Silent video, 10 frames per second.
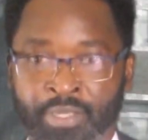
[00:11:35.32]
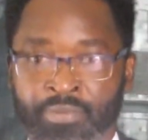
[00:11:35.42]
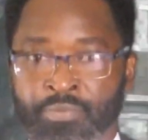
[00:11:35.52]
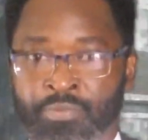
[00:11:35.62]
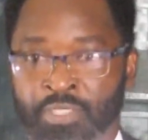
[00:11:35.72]

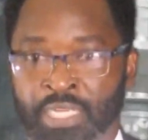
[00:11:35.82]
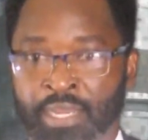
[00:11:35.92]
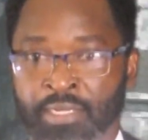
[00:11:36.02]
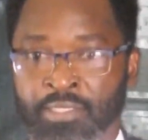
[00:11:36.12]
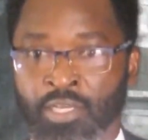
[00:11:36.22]
to the
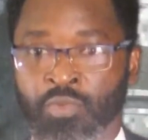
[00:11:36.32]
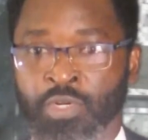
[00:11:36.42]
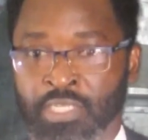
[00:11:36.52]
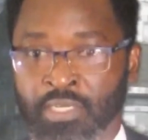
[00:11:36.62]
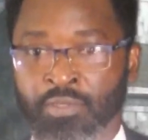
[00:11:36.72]
channel. In other
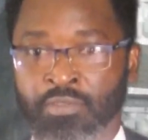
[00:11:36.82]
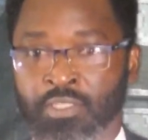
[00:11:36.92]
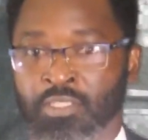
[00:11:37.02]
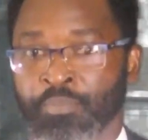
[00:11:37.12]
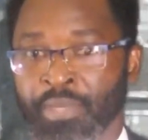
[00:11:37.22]
words, it
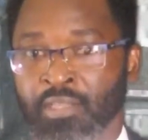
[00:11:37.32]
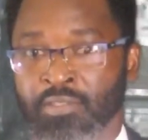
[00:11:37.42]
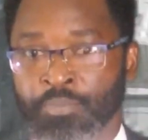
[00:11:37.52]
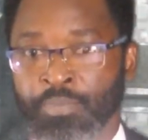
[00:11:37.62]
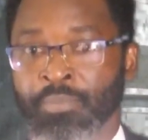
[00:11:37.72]
does appeal
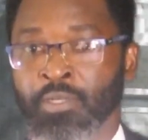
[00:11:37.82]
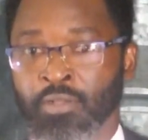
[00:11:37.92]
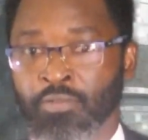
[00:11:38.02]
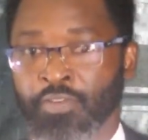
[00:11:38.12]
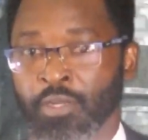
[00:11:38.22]
to
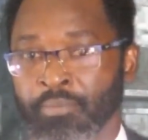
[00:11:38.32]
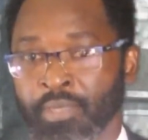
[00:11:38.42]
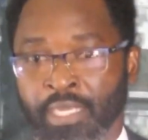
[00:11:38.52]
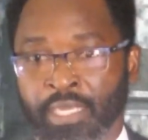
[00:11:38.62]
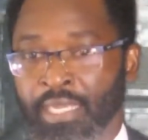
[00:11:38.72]
people from
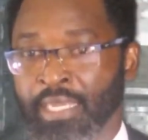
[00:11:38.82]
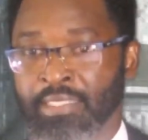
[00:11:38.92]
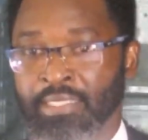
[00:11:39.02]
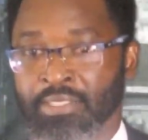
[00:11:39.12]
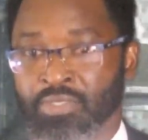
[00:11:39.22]

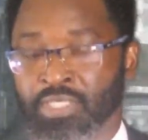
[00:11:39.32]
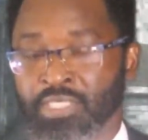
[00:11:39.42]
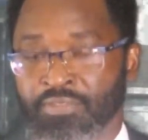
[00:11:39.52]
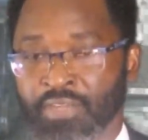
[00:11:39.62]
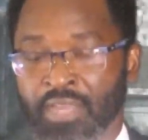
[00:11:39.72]
18 to
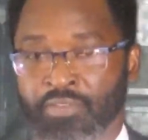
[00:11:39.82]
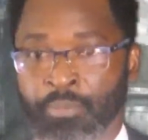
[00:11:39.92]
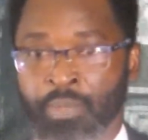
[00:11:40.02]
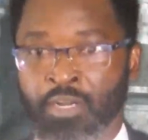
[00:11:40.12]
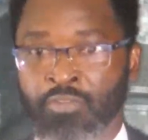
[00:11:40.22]
65 and
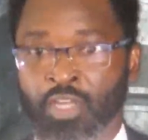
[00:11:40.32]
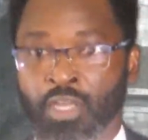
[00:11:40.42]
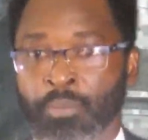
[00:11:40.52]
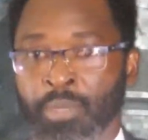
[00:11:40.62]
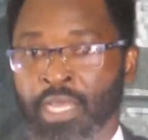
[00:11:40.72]
above,
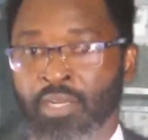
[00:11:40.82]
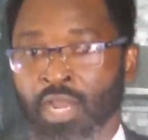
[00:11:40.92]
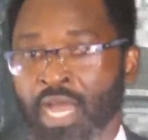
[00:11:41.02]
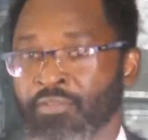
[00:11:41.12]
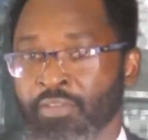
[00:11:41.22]
but I don't
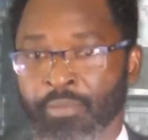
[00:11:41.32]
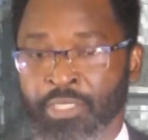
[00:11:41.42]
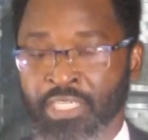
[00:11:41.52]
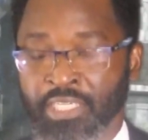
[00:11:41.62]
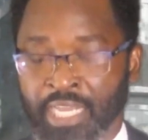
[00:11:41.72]
have very
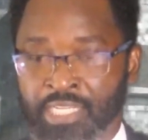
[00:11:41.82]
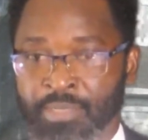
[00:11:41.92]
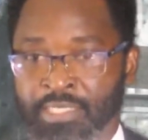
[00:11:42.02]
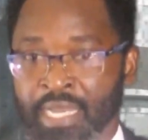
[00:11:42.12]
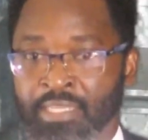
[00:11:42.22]
much
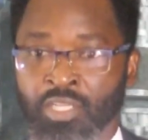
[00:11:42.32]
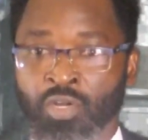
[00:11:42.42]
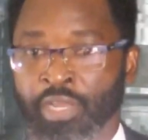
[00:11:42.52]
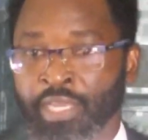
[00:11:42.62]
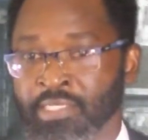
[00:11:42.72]
engagement at
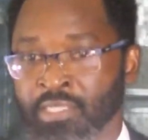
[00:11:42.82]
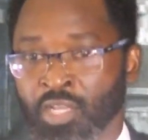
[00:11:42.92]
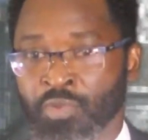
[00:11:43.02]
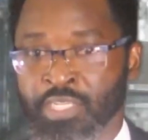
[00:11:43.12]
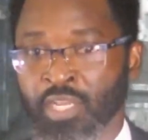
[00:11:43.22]
lower end. In
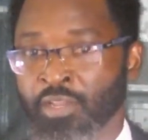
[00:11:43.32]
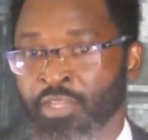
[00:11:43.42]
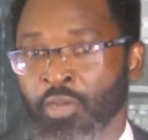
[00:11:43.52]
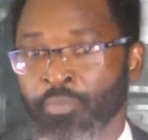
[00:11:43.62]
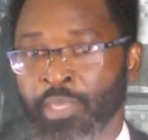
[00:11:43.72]
other words, a lot of
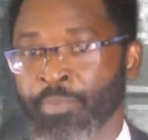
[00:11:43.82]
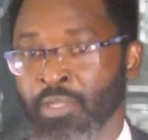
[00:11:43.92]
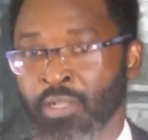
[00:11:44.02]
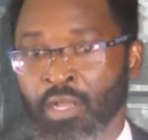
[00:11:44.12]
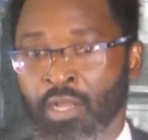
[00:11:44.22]
young
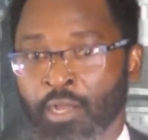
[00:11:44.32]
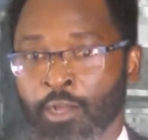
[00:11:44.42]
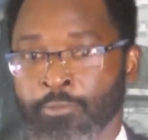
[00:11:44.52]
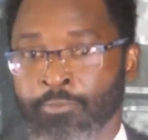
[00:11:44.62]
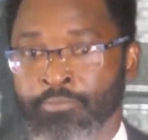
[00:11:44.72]
people
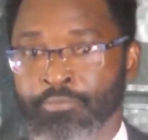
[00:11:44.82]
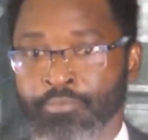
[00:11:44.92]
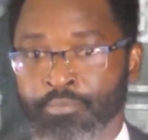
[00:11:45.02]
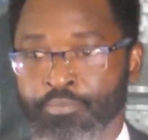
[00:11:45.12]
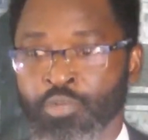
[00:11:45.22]

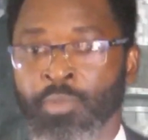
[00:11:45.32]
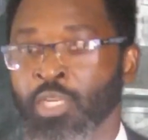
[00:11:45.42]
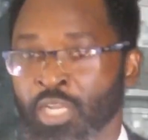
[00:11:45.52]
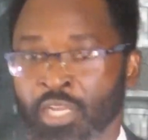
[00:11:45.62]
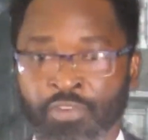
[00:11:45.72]
probably
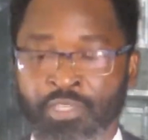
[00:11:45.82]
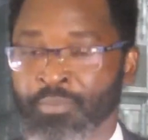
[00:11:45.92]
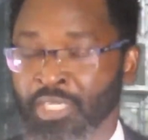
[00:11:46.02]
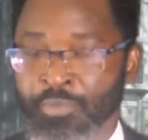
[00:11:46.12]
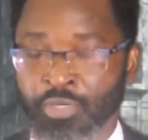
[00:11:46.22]
looking for
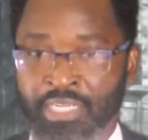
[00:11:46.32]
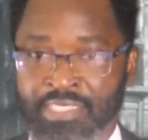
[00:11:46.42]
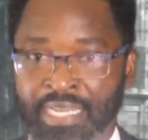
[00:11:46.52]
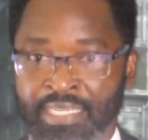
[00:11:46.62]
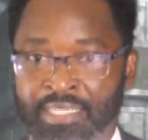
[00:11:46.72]
much more
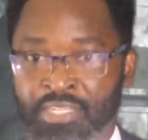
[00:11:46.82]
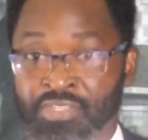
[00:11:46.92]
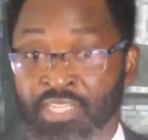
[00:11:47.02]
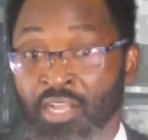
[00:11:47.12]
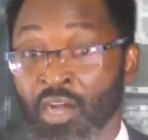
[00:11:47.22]
exciting and
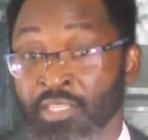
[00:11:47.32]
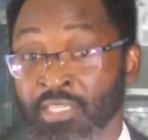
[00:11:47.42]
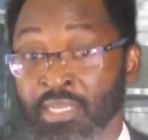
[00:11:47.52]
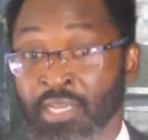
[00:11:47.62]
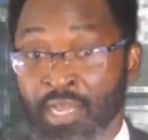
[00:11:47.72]
interesting
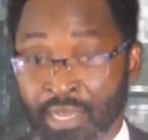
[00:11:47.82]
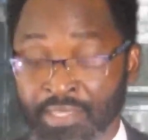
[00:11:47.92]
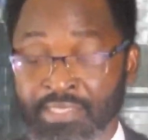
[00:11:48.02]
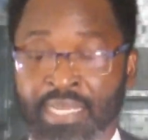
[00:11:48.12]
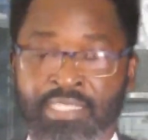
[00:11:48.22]
content, and
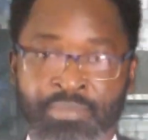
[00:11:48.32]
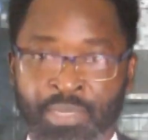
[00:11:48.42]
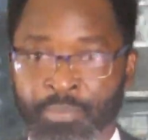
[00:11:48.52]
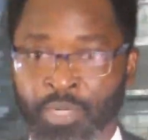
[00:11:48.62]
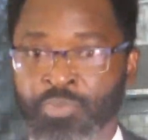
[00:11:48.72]
this tends to
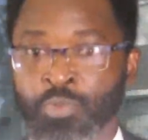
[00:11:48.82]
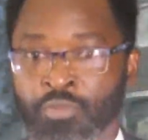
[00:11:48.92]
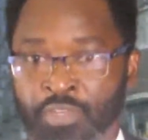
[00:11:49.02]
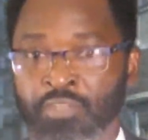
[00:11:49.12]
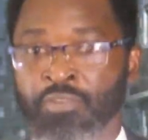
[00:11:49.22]
be much more
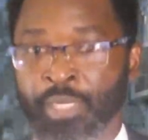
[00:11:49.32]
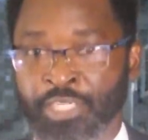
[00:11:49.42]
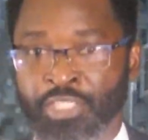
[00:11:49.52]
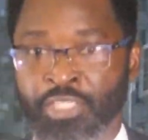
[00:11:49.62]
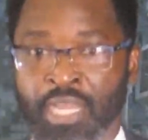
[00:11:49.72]
of an
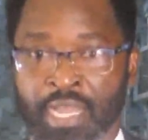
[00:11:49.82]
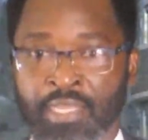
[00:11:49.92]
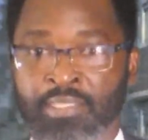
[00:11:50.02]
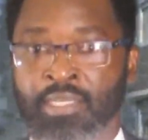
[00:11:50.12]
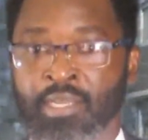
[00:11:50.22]
information and